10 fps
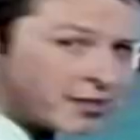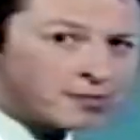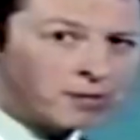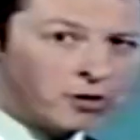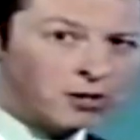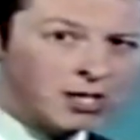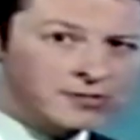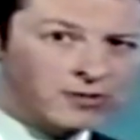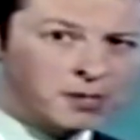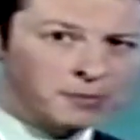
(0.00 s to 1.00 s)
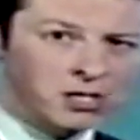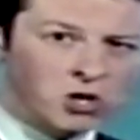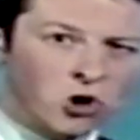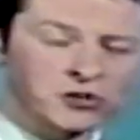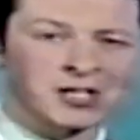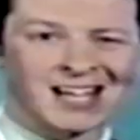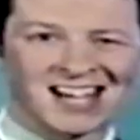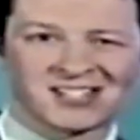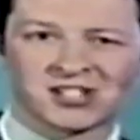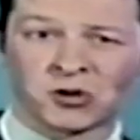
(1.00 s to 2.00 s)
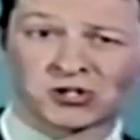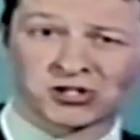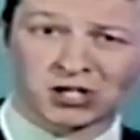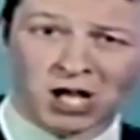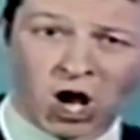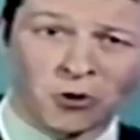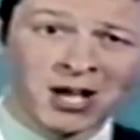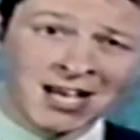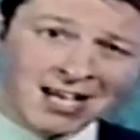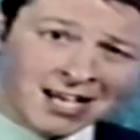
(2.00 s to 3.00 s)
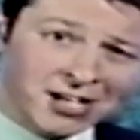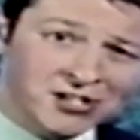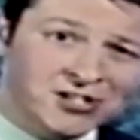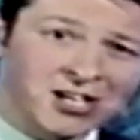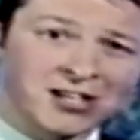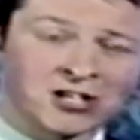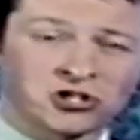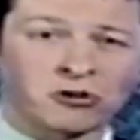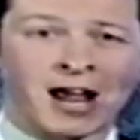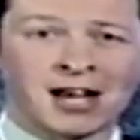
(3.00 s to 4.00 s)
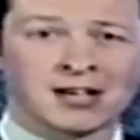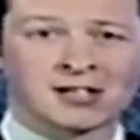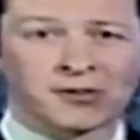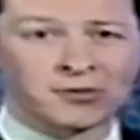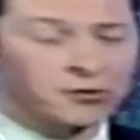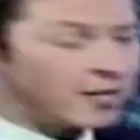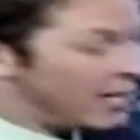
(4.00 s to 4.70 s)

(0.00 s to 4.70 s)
be some localised flooding because it is so slow. You can see the trend through the